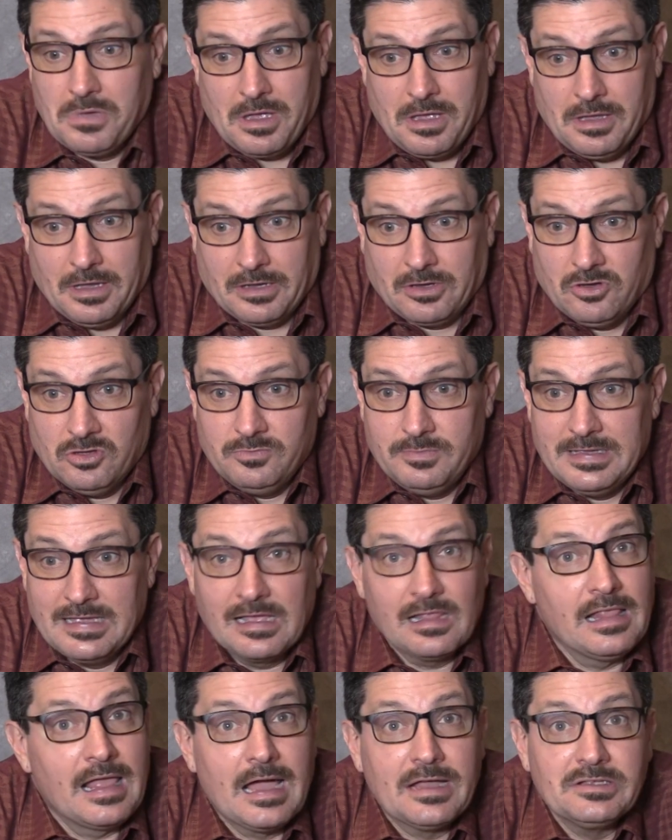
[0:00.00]
It could be
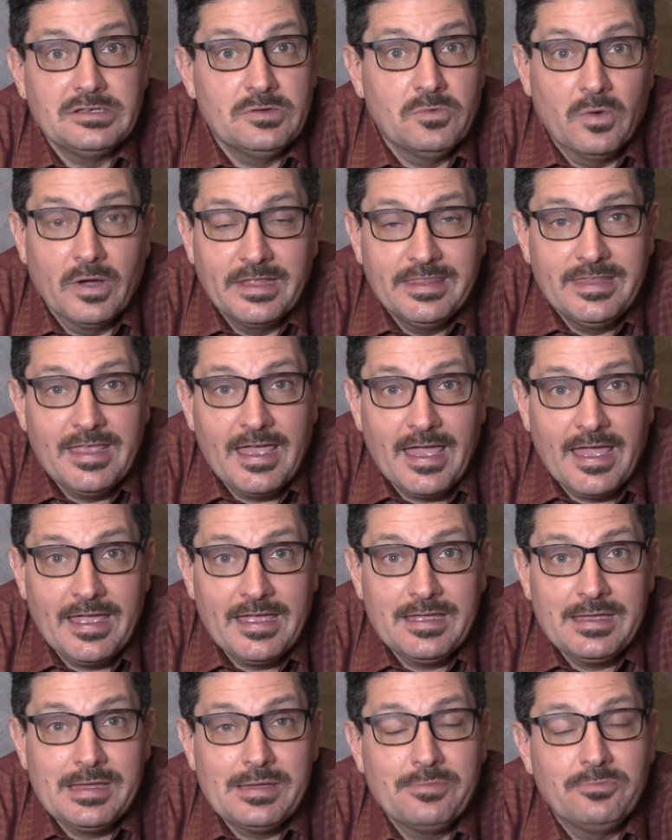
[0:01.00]
cloudy one
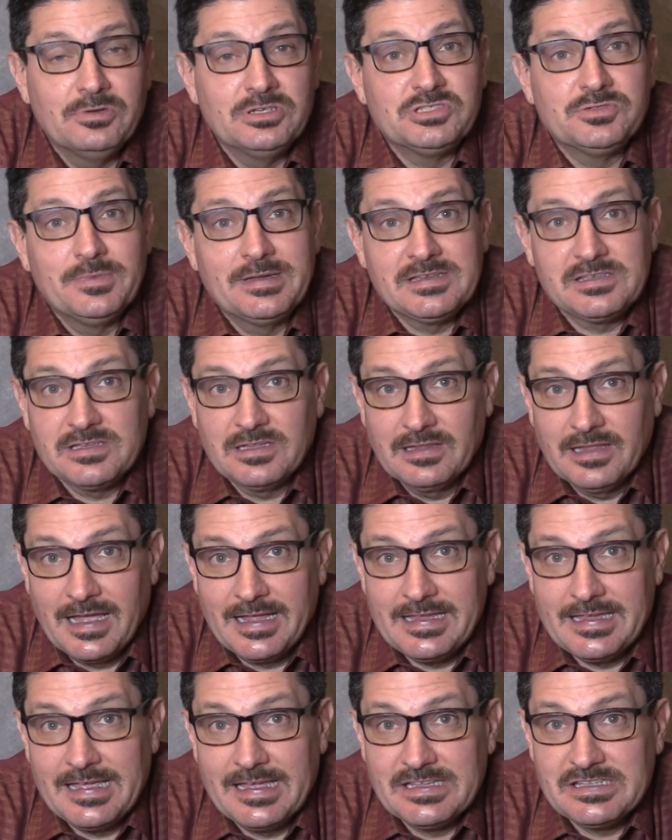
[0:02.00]
day, which makes the
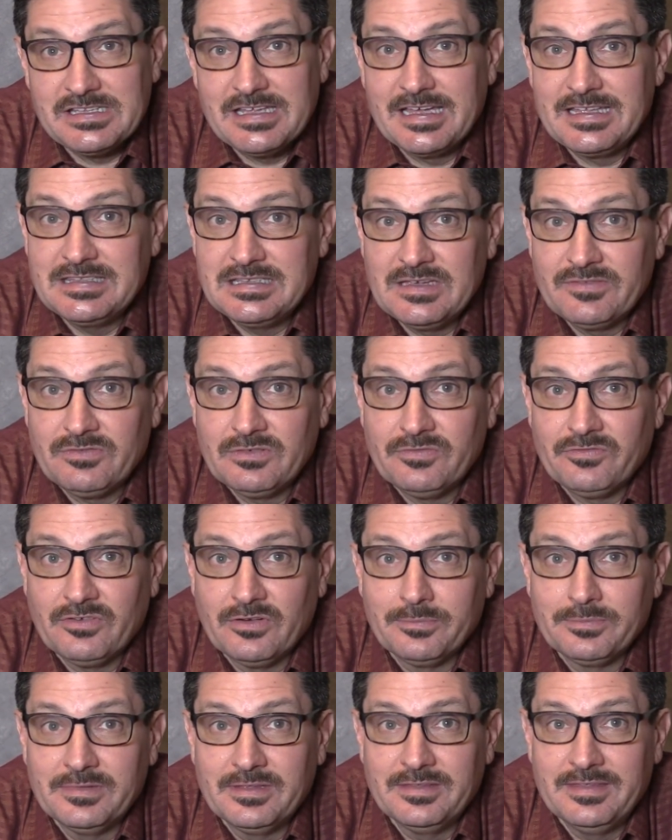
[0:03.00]
lighting outside different
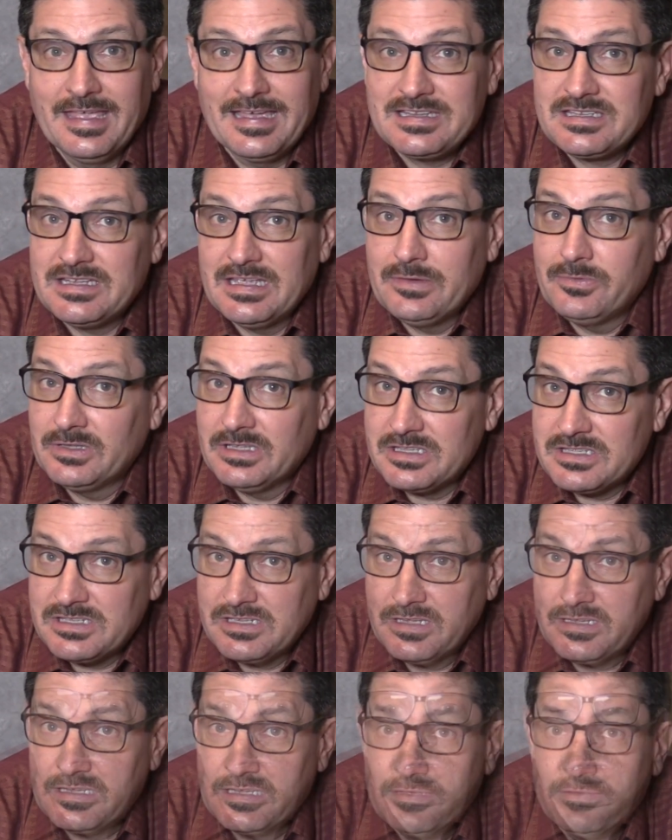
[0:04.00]
from the next day when it's
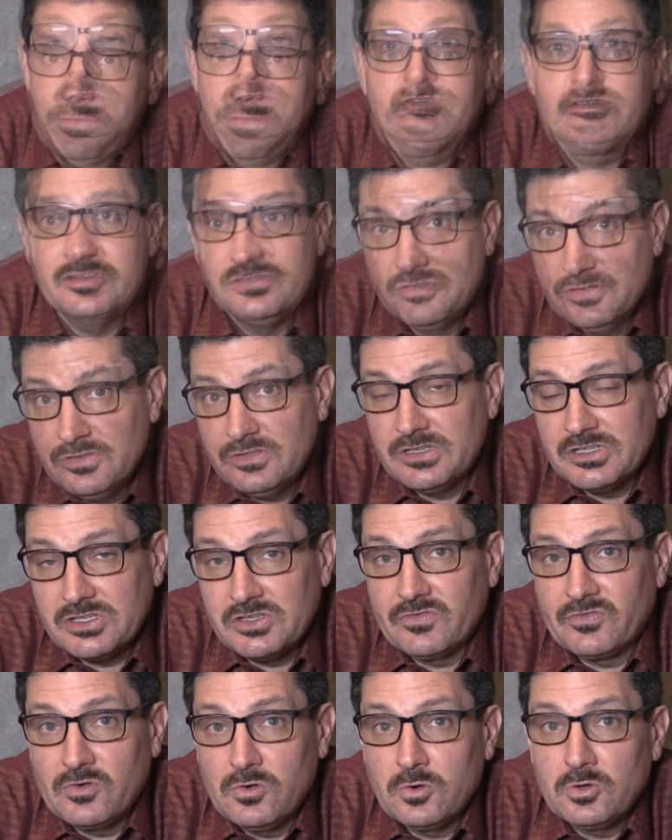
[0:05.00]
sunny. To do this,
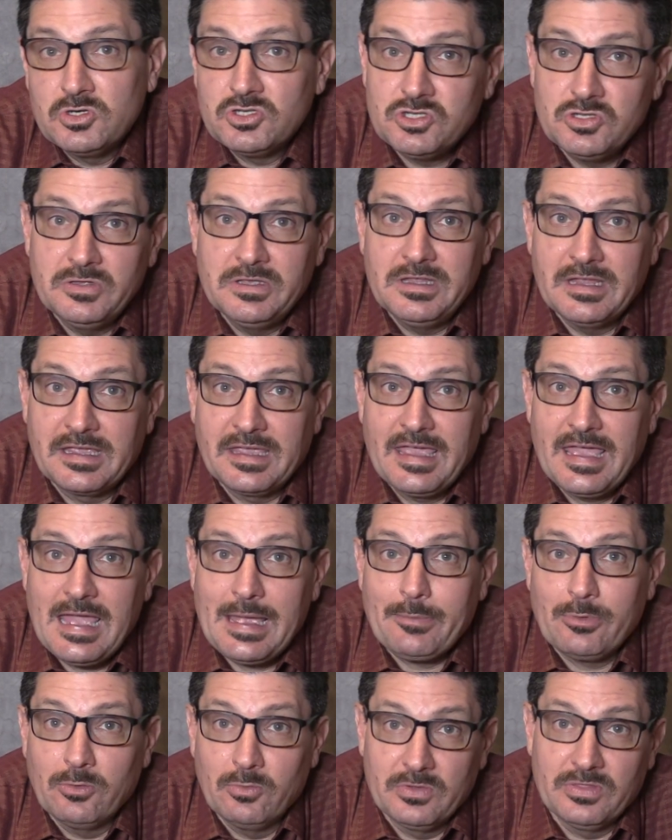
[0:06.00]
of course, you need a
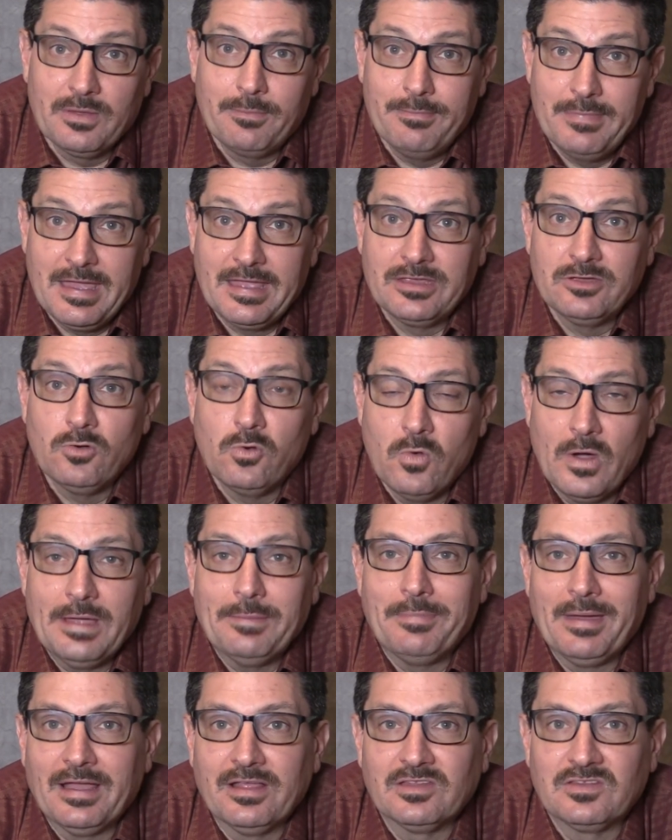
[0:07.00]
camera with a manual
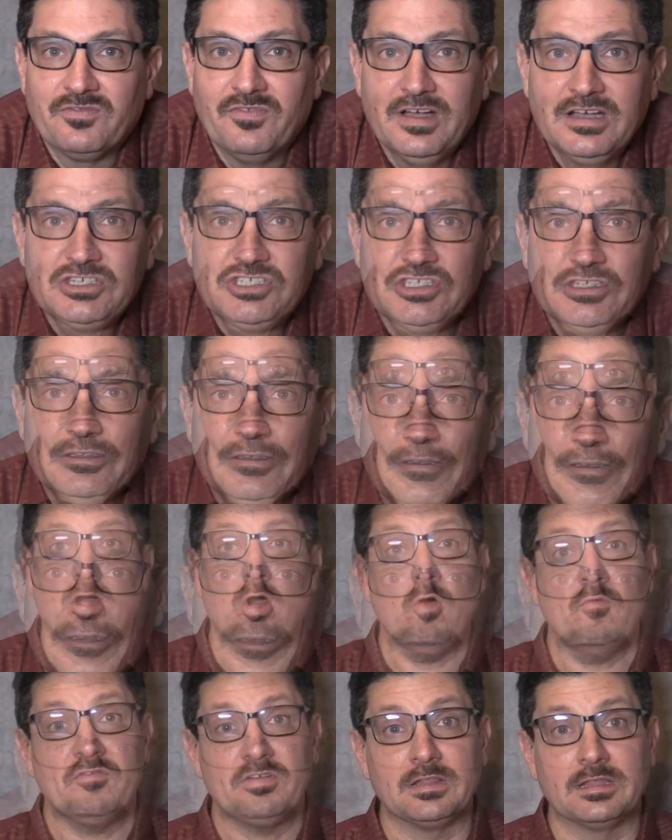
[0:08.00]
white balance function.
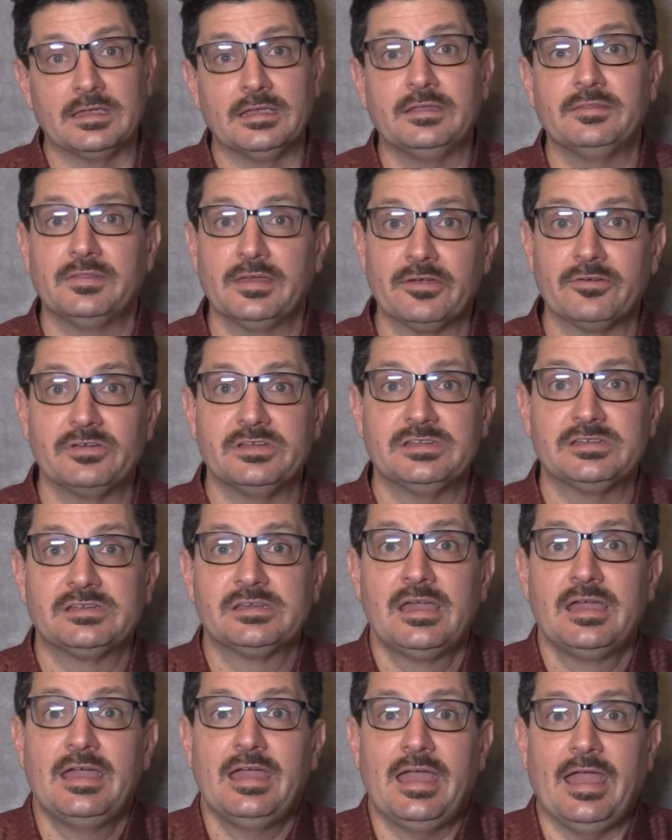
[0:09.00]
Hopefully, there is
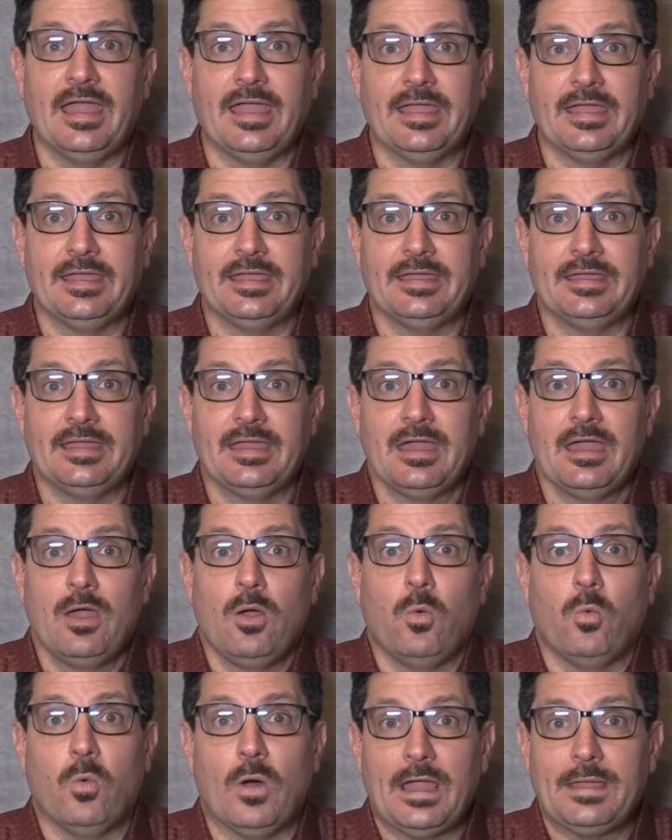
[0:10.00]
a
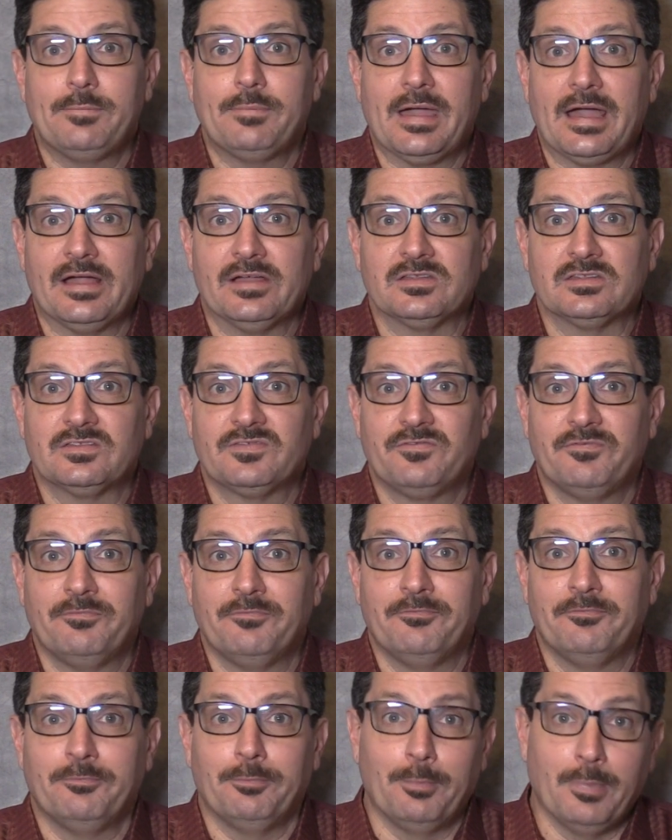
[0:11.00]
white balance
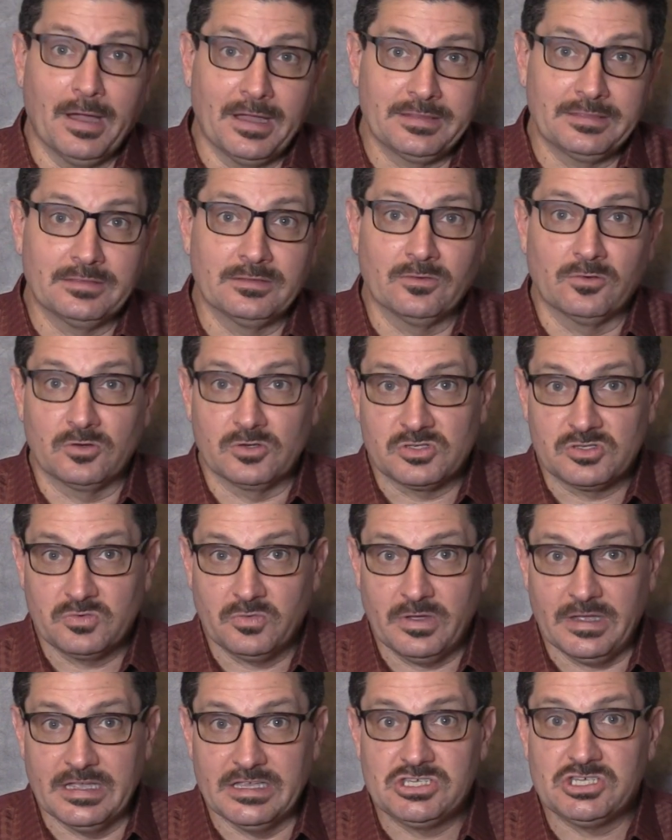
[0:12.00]
button or
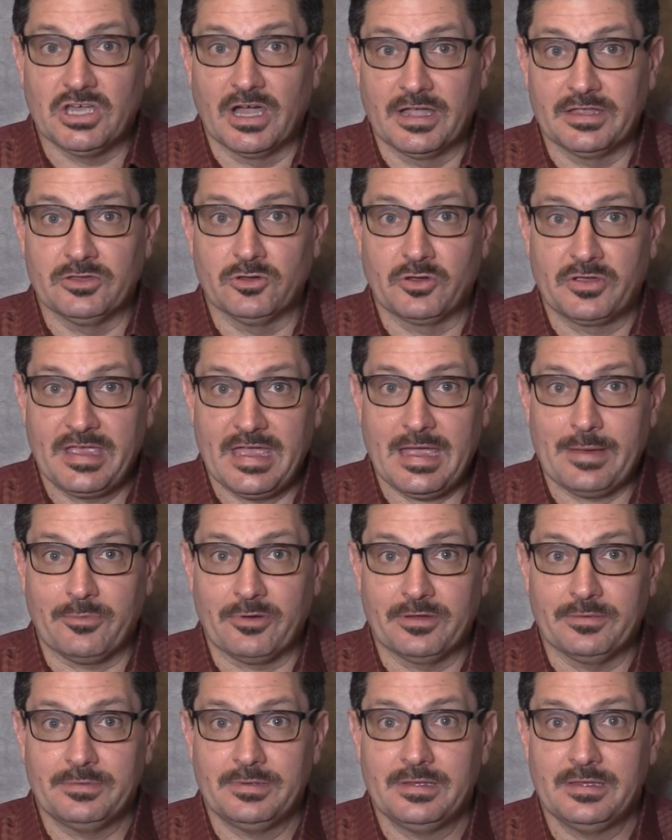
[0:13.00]
switch on your
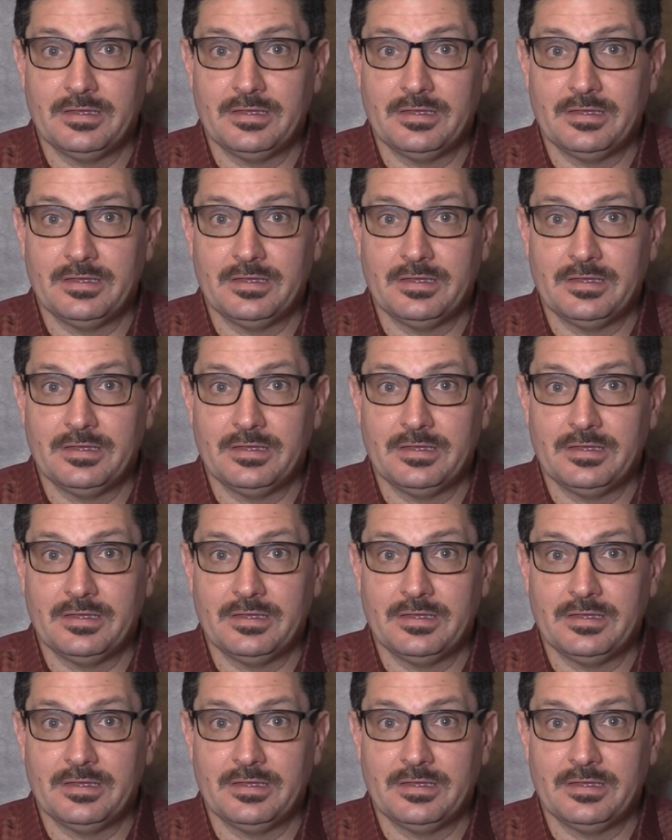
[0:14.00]
camera.